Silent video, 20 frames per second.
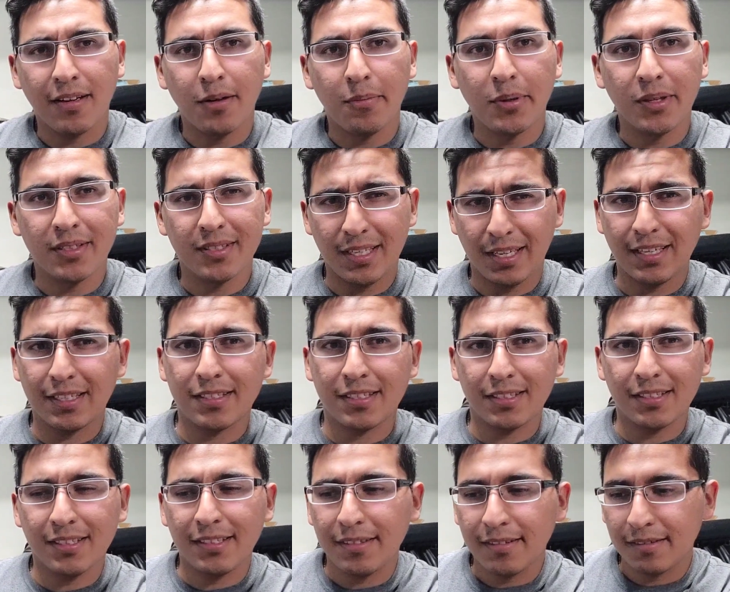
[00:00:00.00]
because they
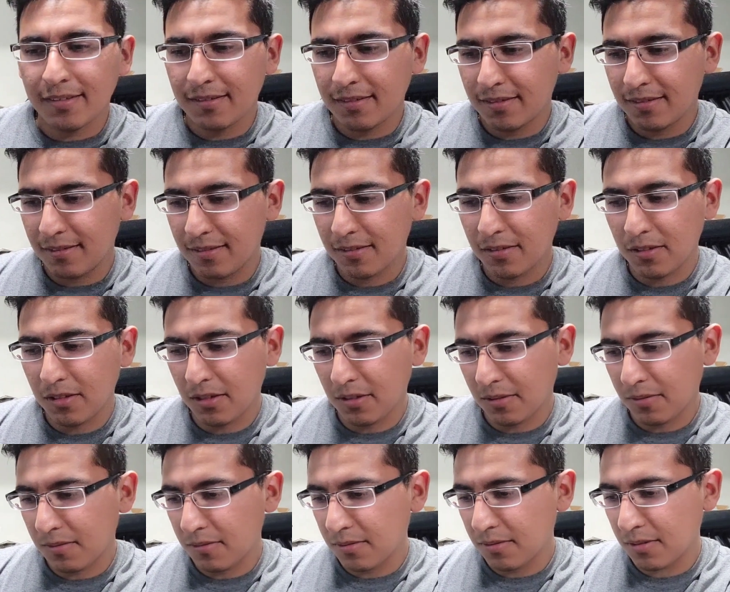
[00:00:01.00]
actually,
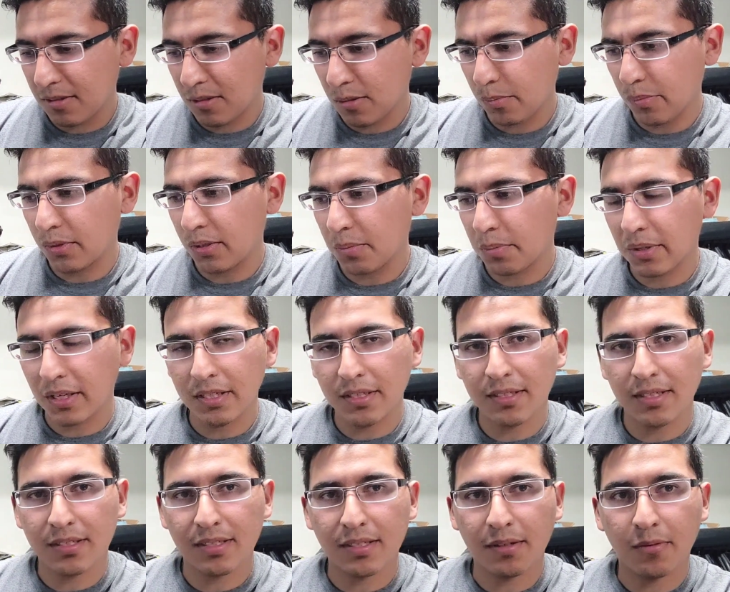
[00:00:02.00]
complete
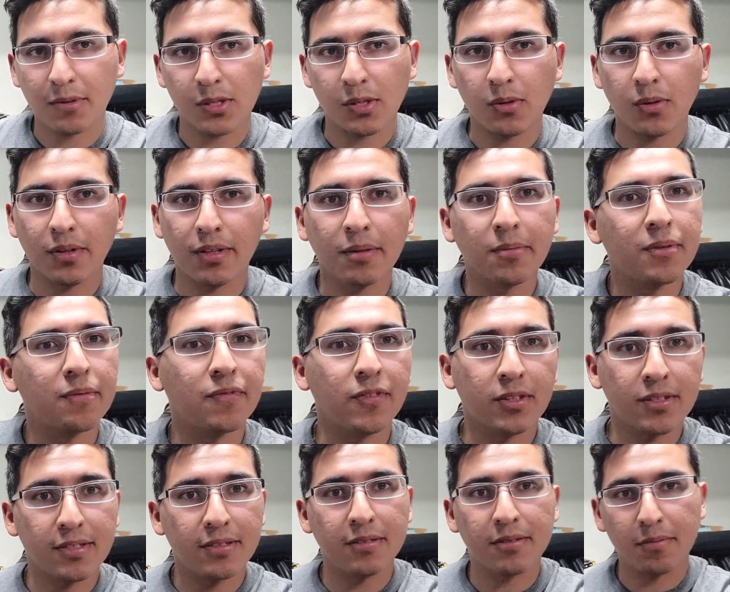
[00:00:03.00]
projects and restore them
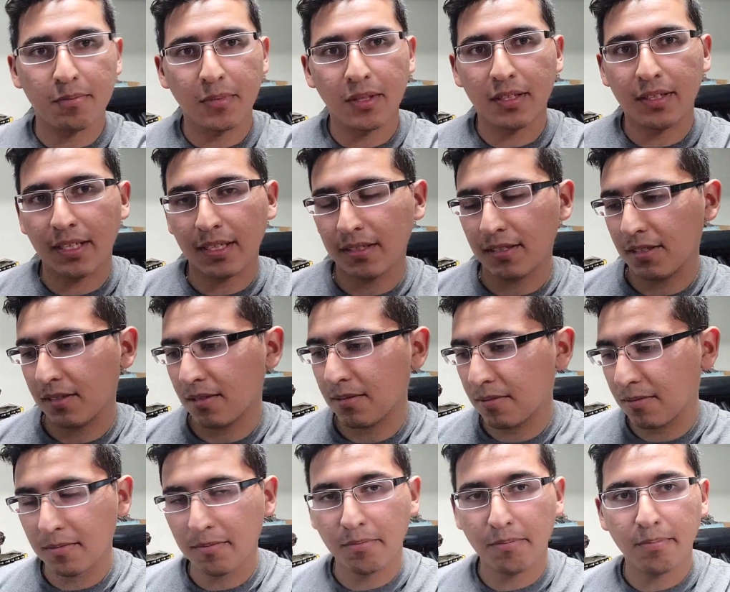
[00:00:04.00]
versus me that just
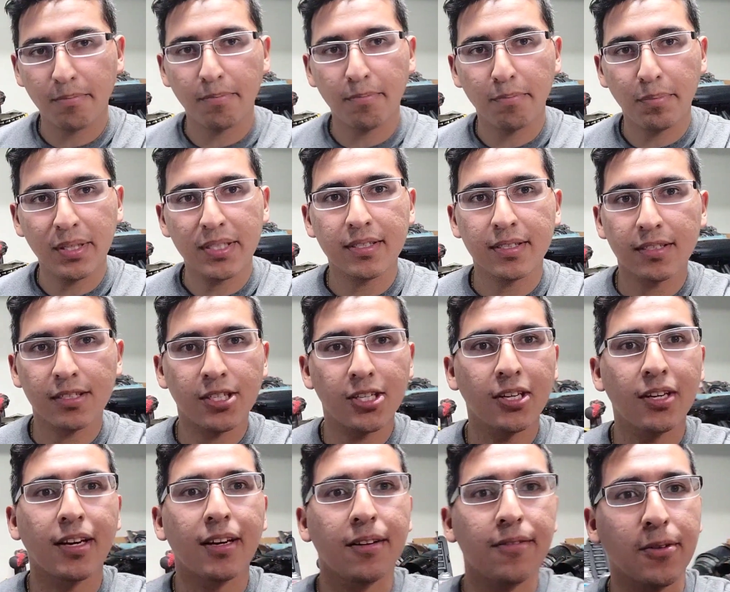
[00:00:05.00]
beats the
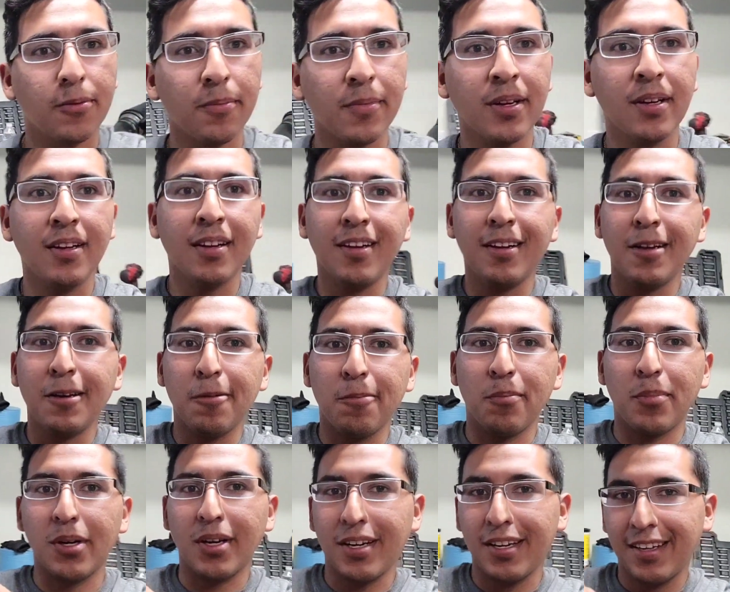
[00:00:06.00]
shit out of them.
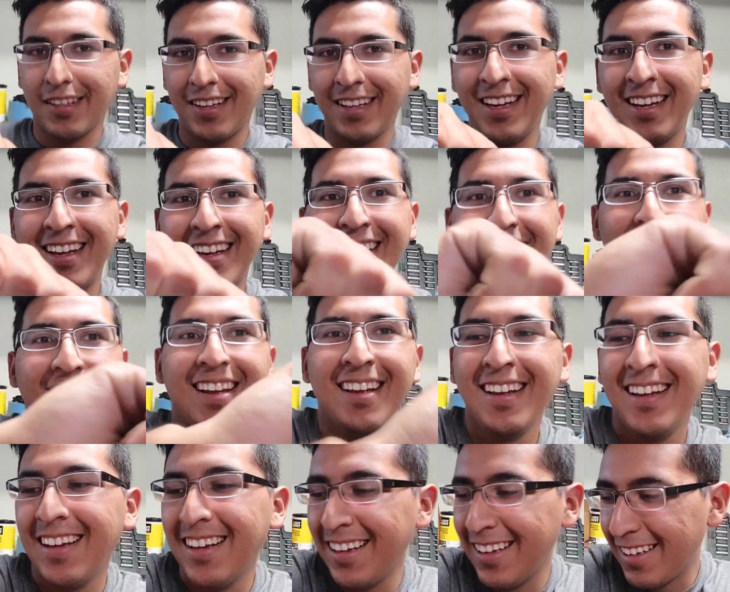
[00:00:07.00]
But
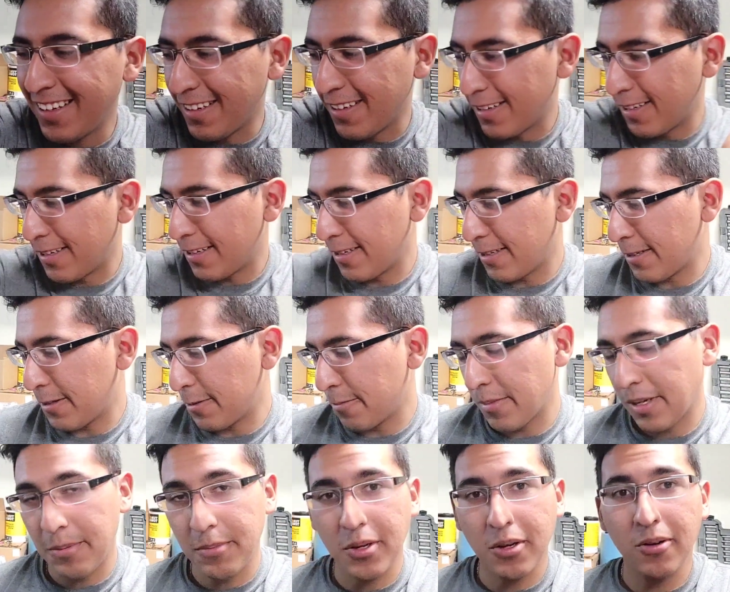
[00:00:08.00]
I'm
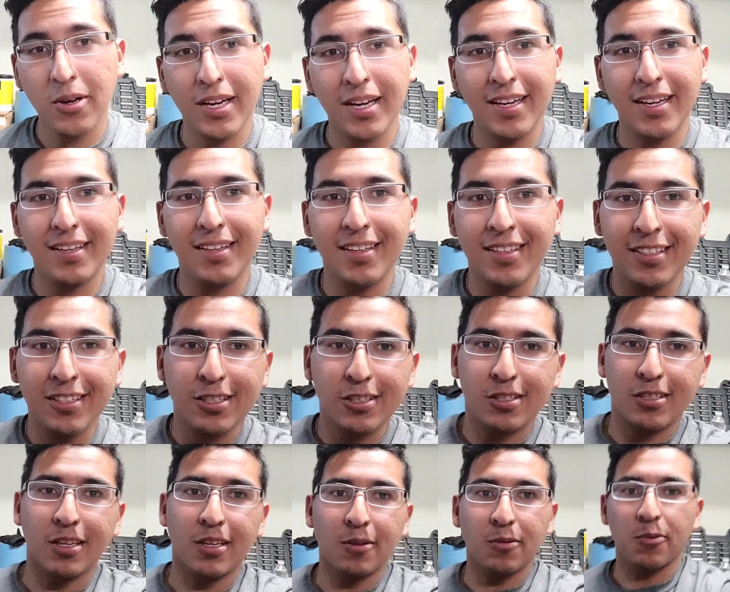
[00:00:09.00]
gonna go ahead,
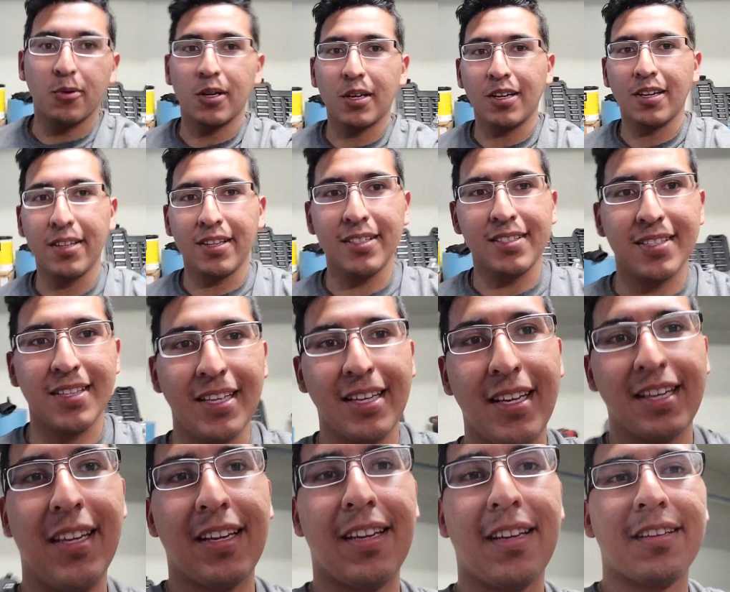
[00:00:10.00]
start working on this
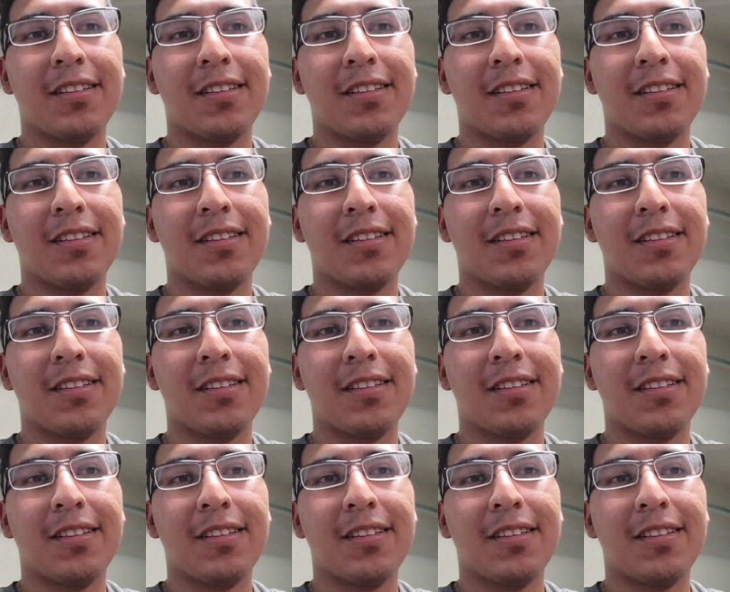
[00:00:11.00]
thing.